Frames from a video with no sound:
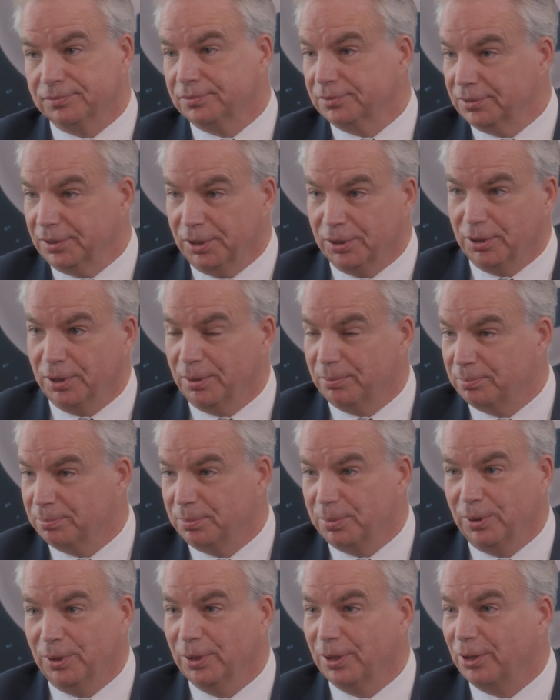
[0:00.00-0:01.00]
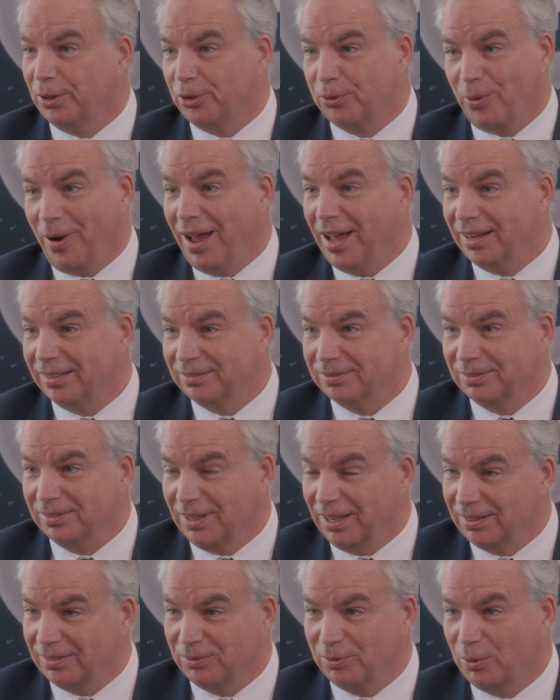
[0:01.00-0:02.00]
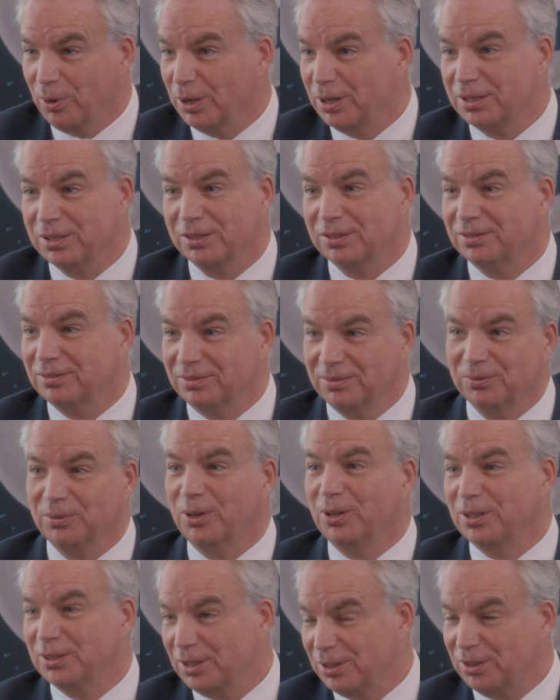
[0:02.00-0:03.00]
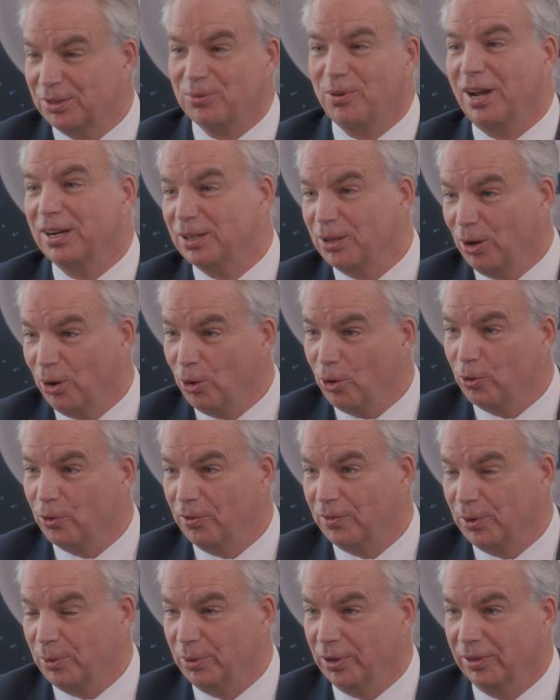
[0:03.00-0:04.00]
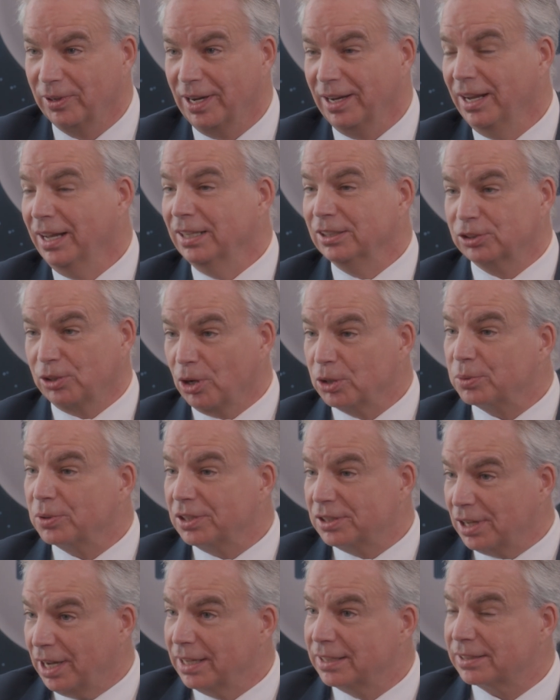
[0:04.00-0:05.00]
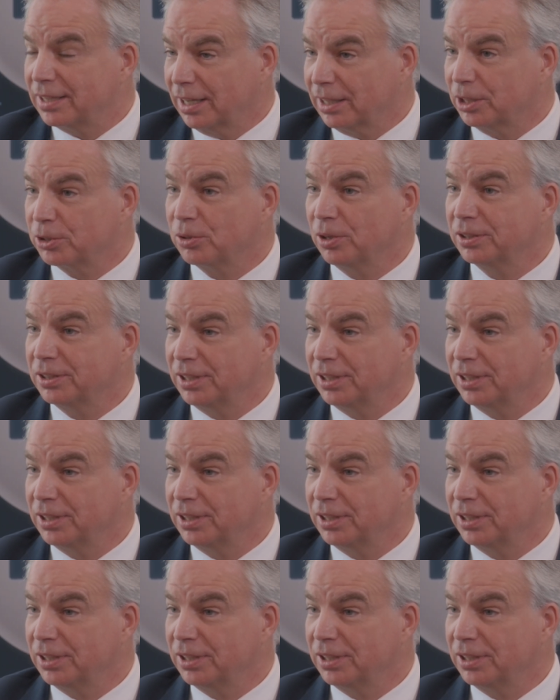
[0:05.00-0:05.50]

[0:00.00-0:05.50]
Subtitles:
you're pulling a thread, and where does this thread go, if you will, right? It starts with design cyclotron